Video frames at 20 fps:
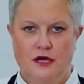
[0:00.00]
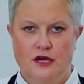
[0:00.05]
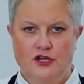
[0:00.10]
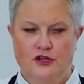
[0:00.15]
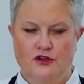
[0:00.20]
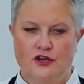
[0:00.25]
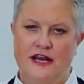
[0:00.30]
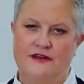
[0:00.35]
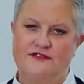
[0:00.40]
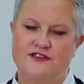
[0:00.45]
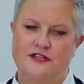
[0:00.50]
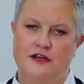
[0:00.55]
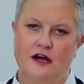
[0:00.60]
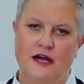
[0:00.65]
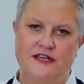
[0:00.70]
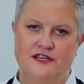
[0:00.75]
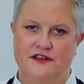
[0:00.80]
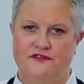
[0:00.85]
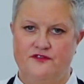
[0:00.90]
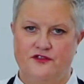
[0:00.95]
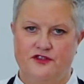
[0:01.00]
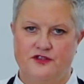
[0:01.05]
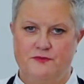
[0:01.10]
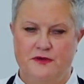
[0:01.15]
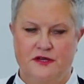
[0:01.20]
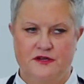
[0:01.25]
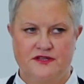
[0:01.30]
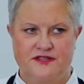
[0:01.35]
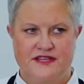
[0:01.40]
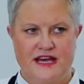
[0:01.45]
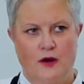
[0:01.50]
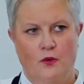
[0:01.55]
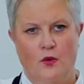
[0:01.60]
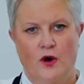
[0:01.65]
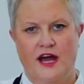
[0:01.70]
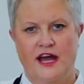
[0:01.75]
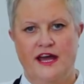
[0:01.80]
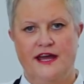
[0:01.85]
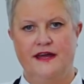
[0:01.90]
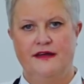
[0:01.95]
You've got to have slight difference because that
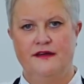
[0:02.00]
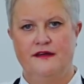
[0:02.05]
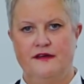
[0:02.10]
way